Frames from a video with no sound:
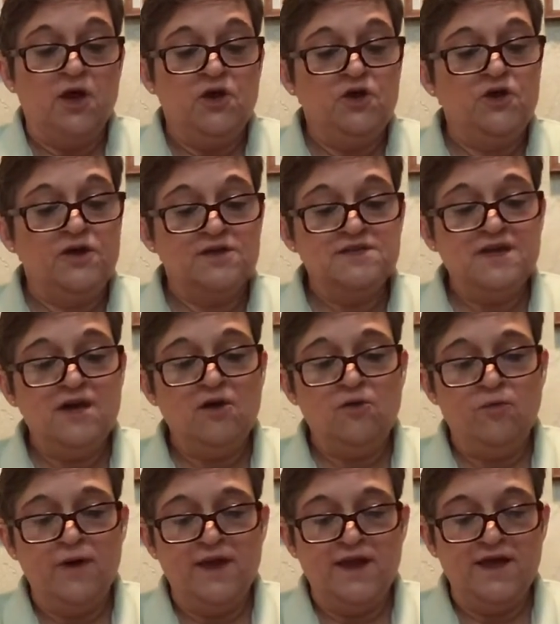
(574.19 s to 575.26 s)
You can tell
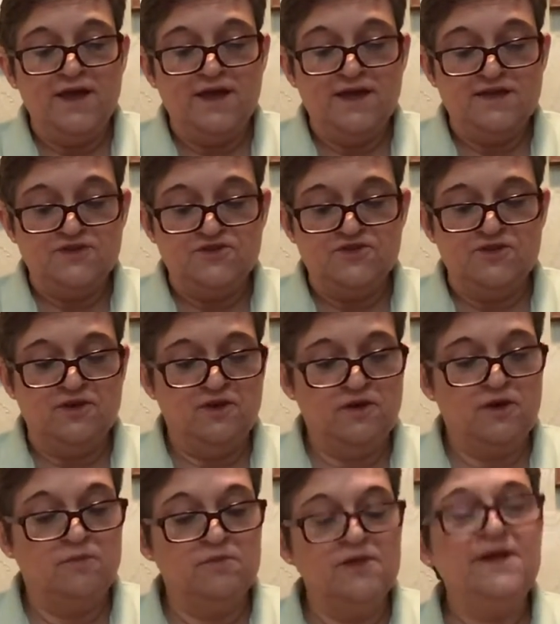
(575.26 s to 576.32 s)
when it has
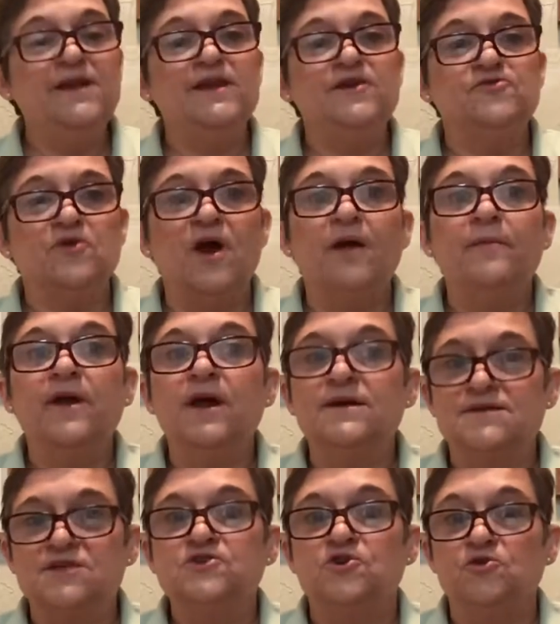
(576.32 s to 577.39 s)
completely dried
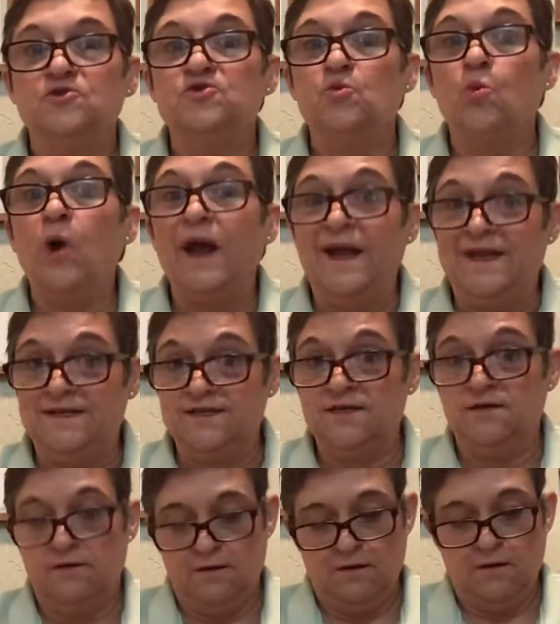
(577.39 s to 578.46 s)
because it turns white.
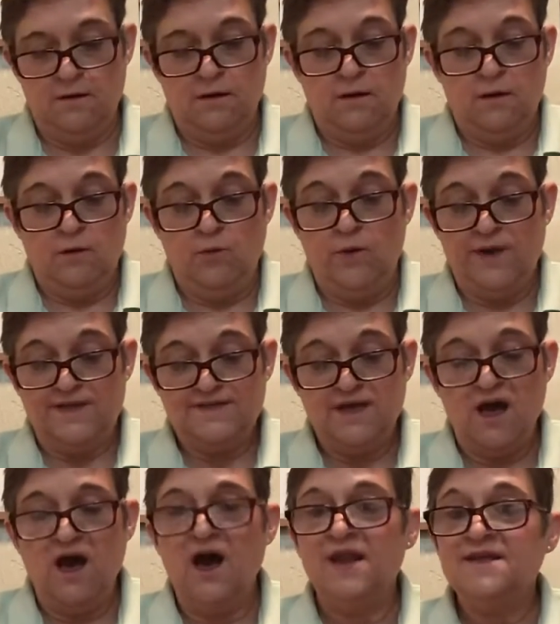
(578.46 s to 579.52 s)
When it's
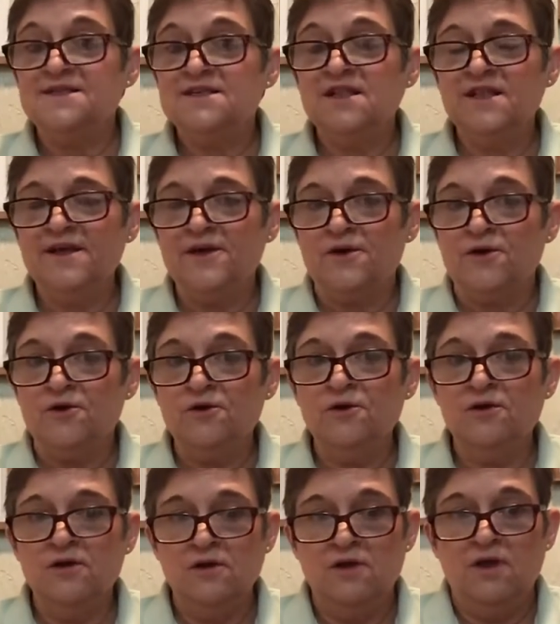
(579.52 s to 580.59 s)
hot, it's clear,
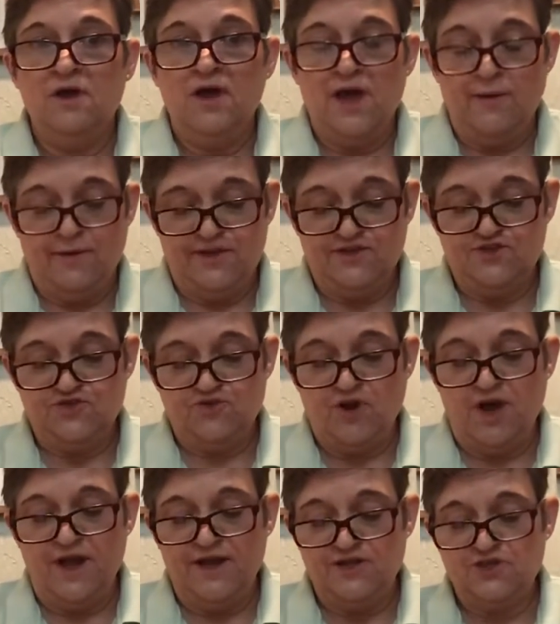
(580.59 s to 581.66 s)
and when it's
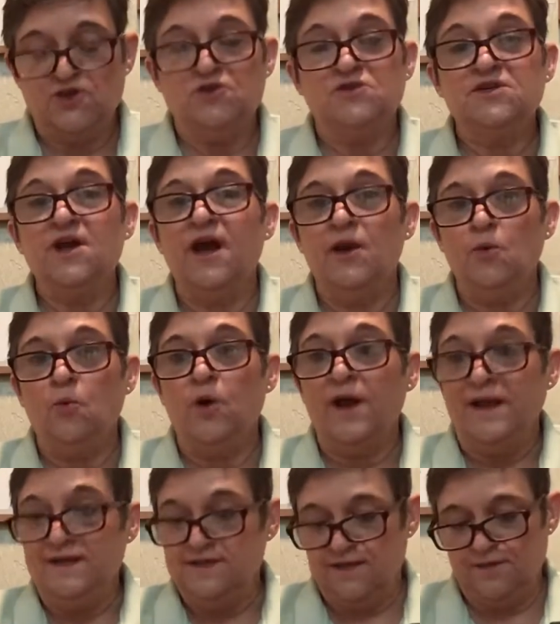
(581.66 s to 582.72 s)
dry, it turns kind of
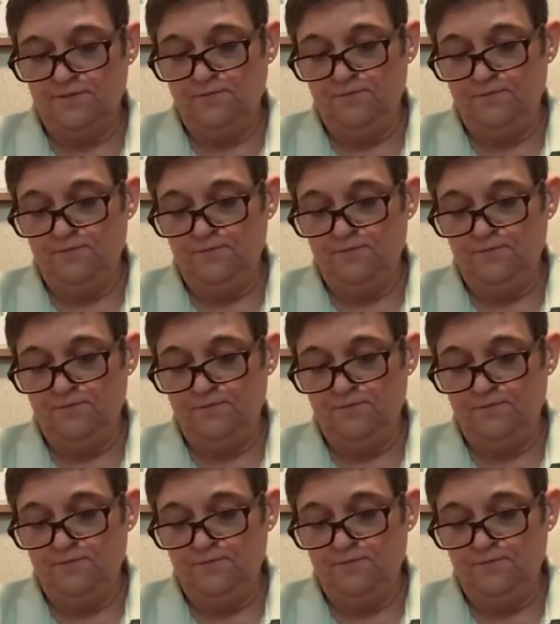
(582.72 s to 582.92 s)
white.